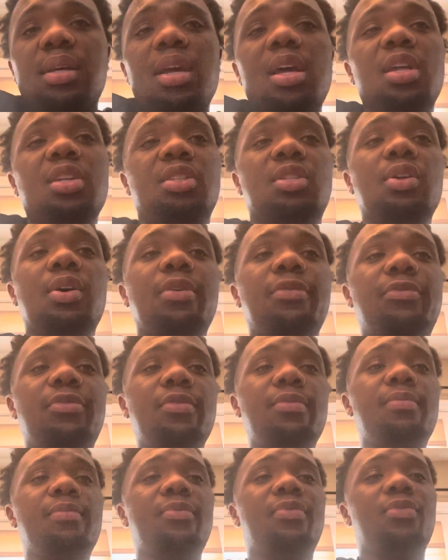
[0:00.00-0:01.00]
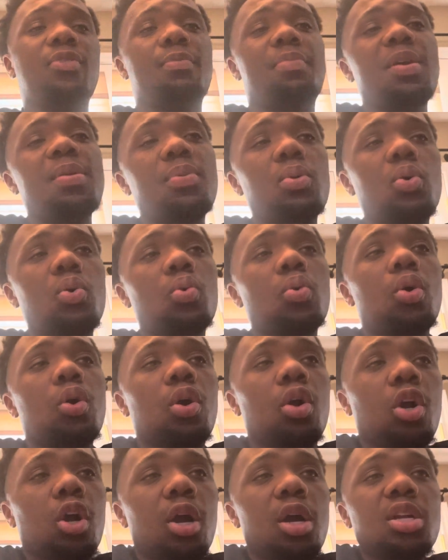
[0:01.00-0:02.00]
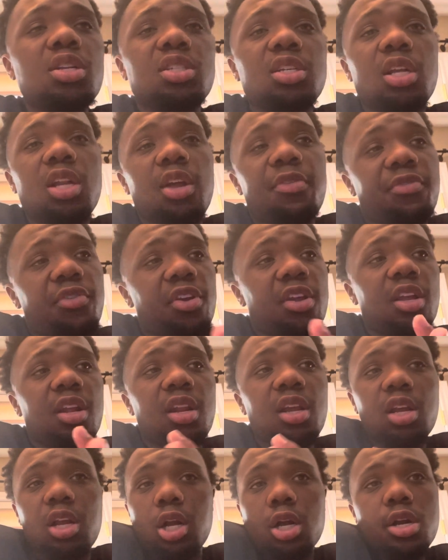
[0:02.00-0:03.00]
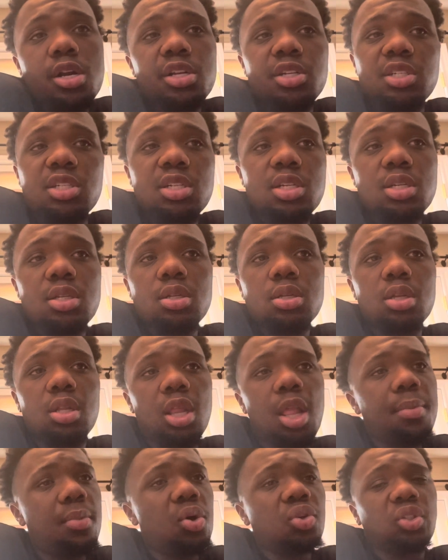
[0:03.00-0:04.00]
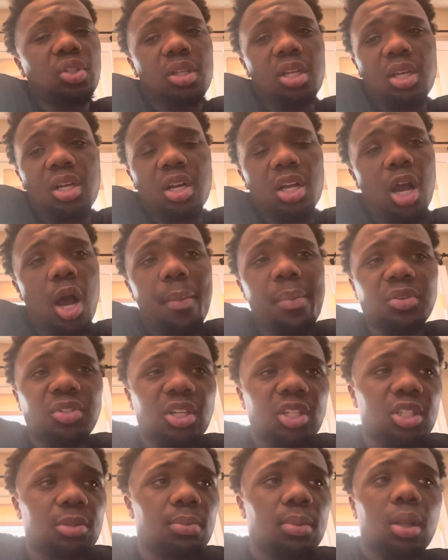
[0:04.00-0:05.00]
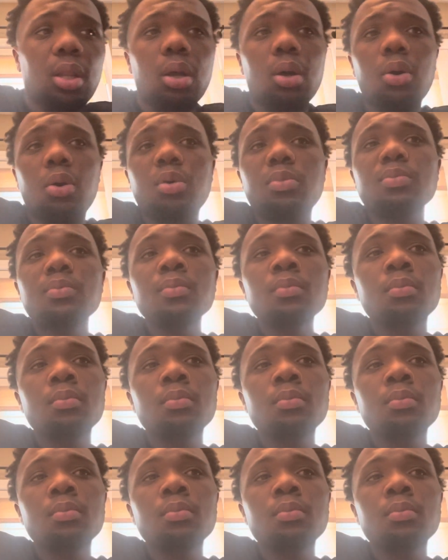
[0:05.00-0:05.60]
And so for, for people who are encouraging, if you're getting encouraging, let me know what you think in the comment section below.